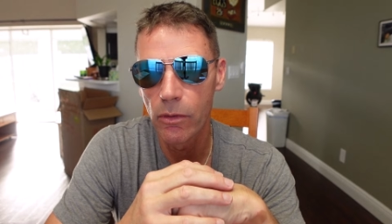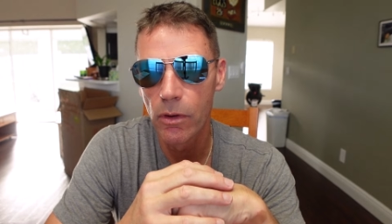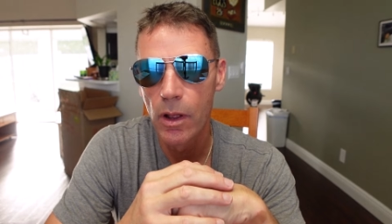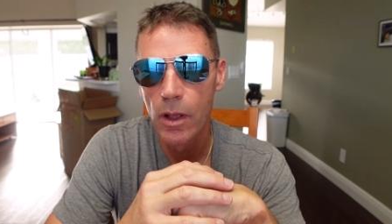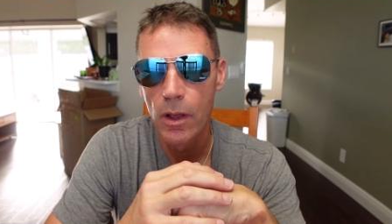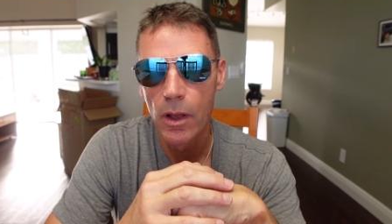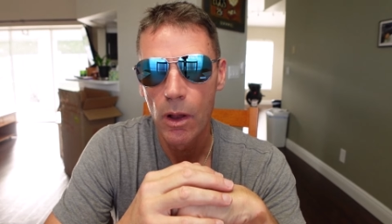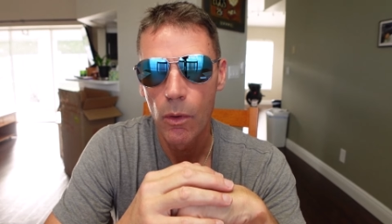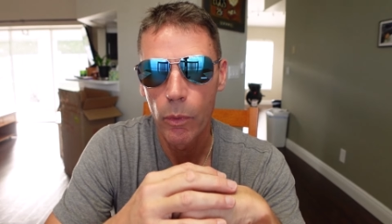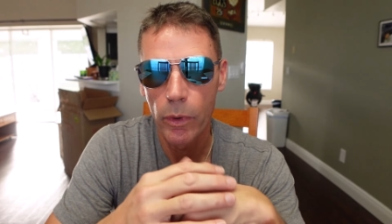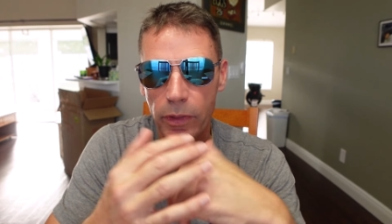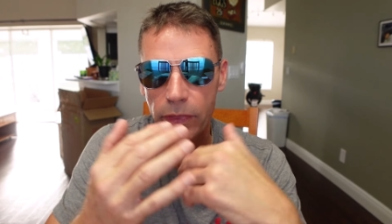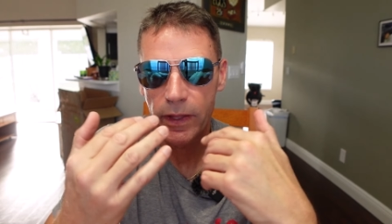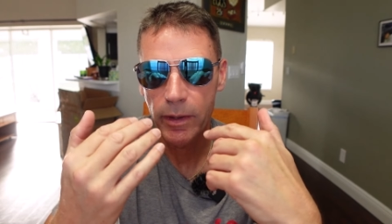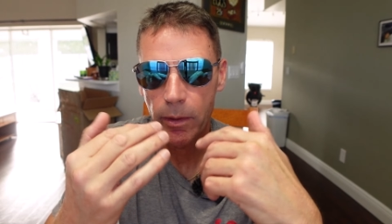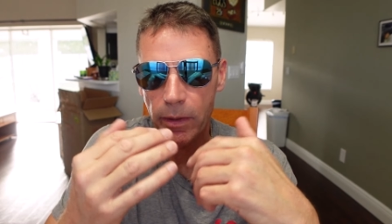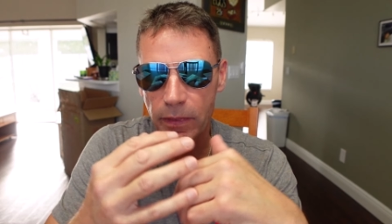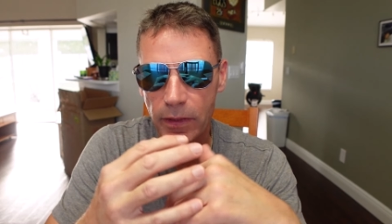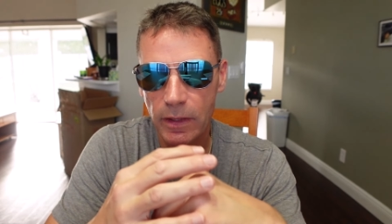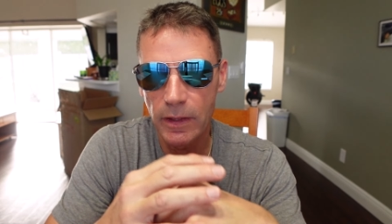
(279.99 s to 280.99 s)
What do you think
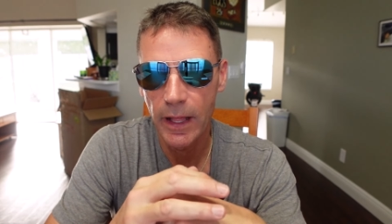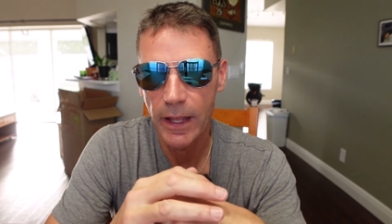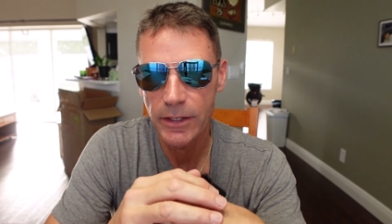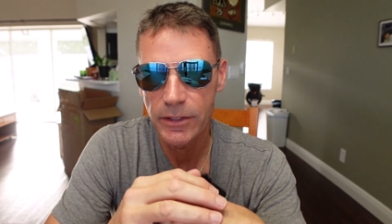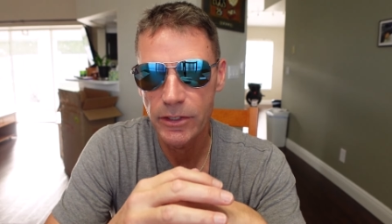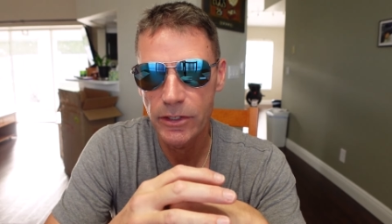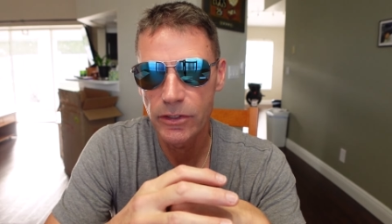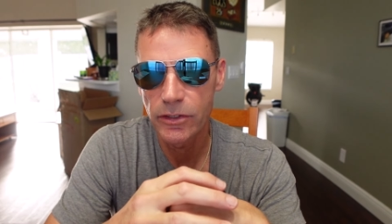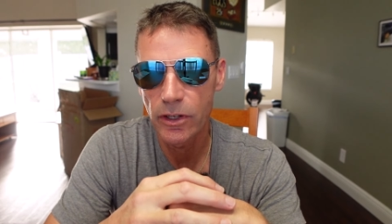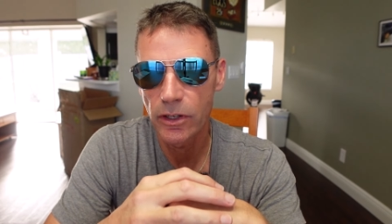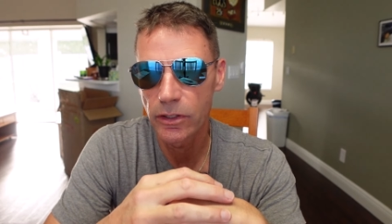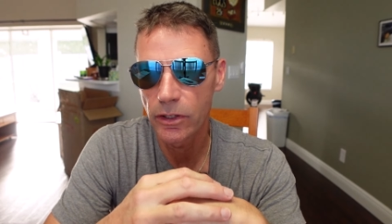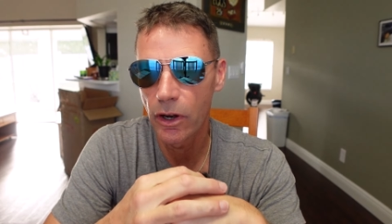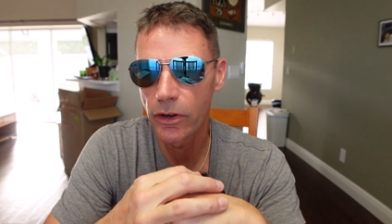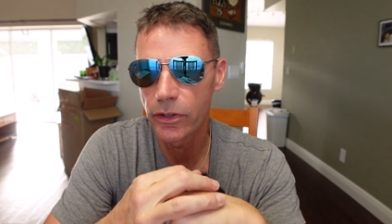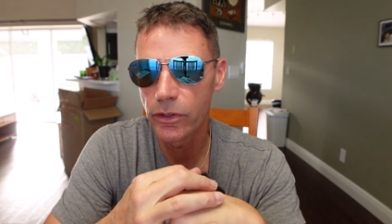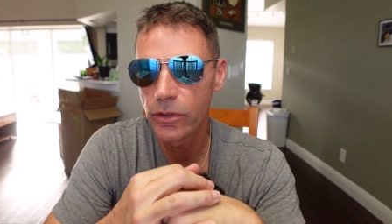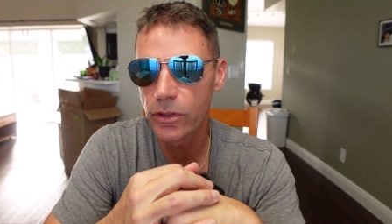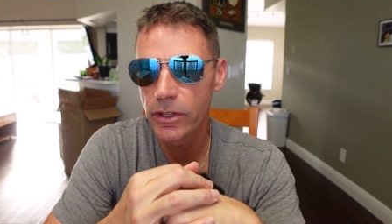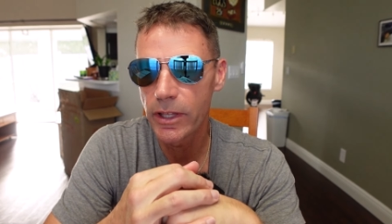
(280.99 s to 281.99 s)
about the glasses? Are
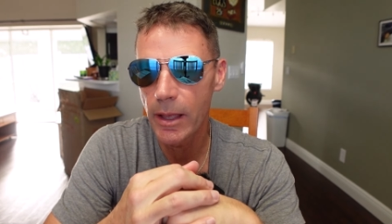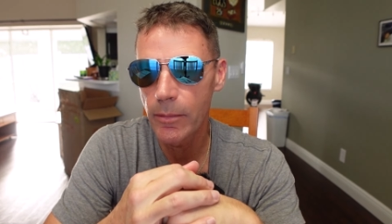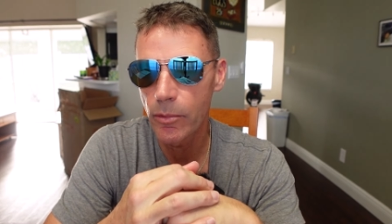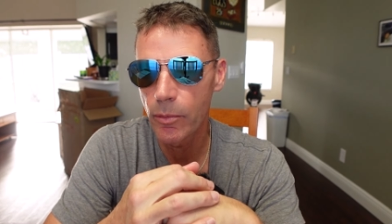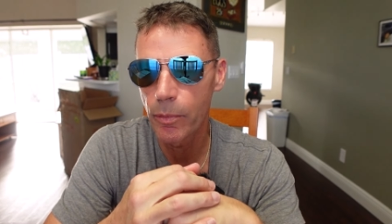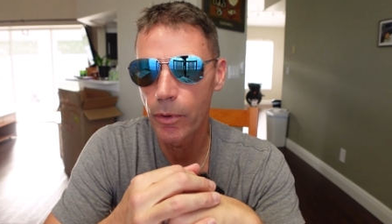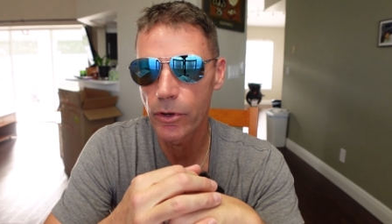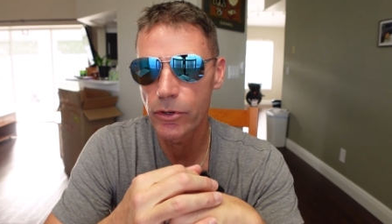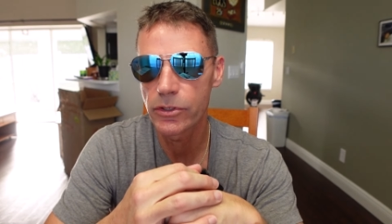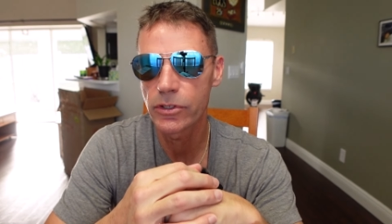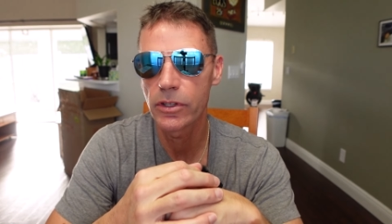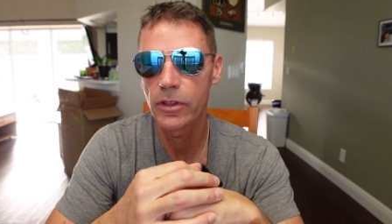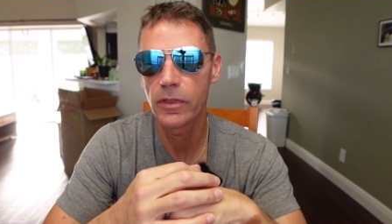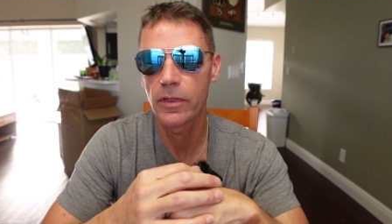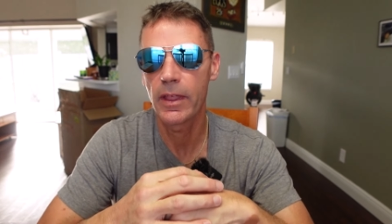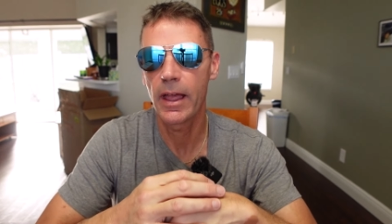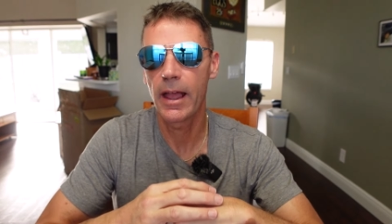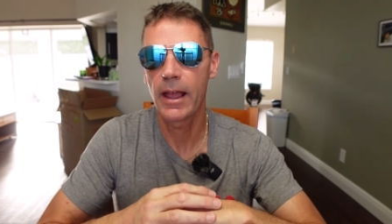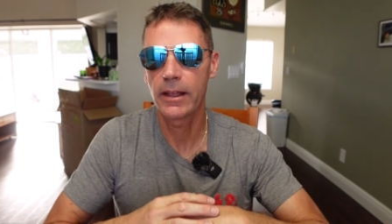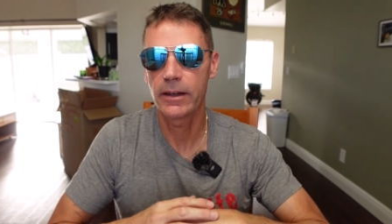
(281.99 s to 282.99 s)
you the type of person
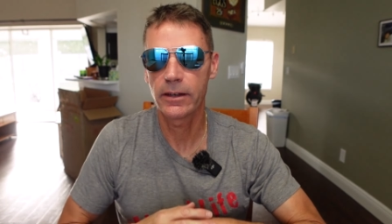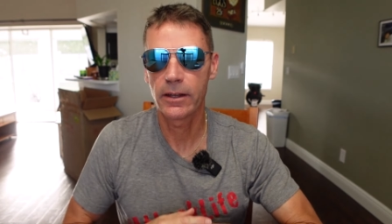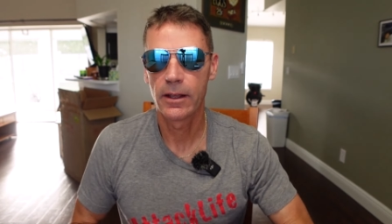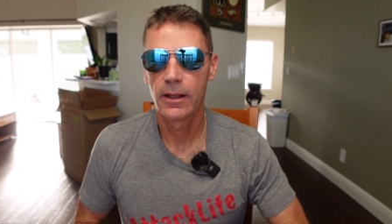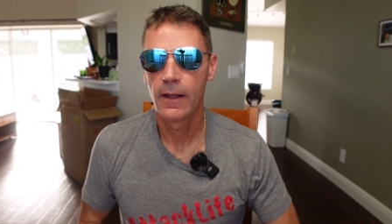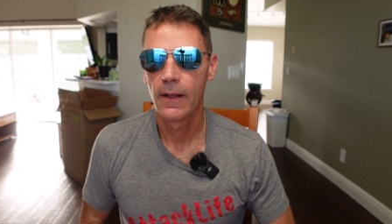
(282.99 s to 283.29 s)
that